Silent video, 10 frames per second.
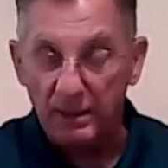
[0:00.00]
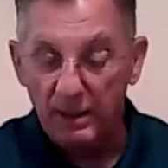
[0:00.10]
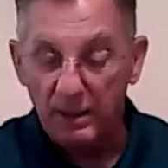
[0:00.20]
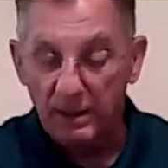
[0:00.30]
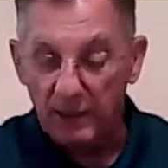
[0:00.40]

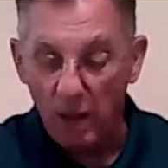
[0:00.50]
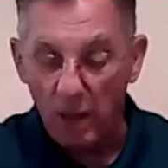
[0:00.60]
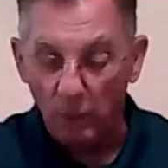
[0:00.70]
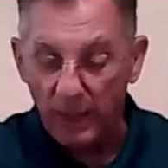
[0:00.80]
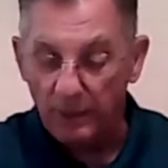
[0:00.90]
count
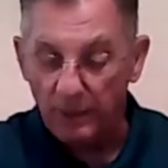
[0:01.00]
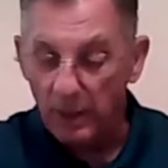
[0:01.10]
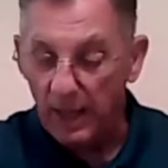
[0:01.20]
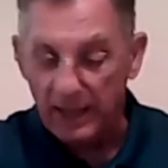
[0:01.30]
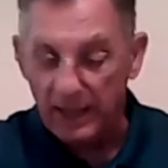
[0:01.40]
rate as
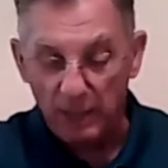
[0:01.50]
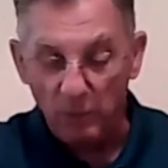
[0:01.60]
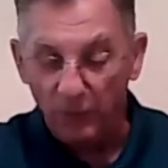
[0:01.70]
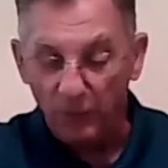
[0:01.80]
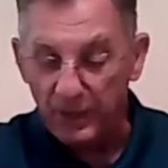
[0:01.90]
I move
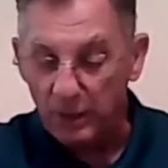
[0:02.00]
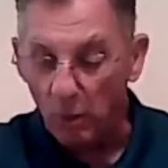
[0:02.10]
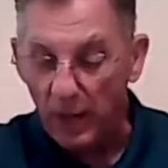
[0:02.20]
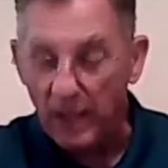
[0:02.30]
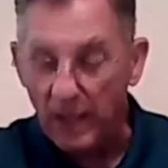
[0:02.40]
this
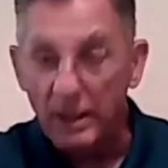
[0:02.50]
away